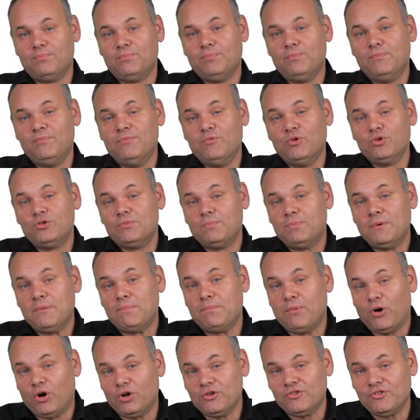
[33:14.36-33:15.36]
would be
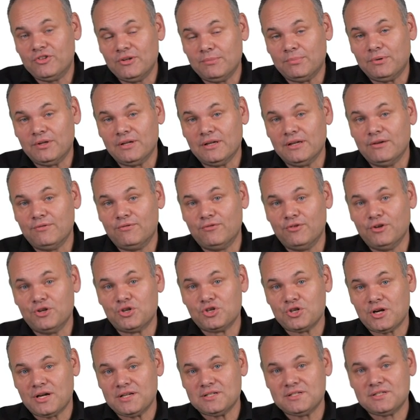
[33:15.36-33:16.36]
possible if we
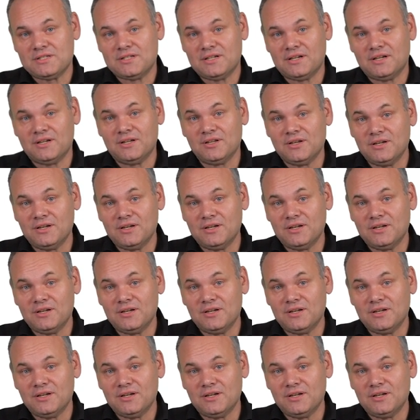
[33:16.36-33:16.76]
just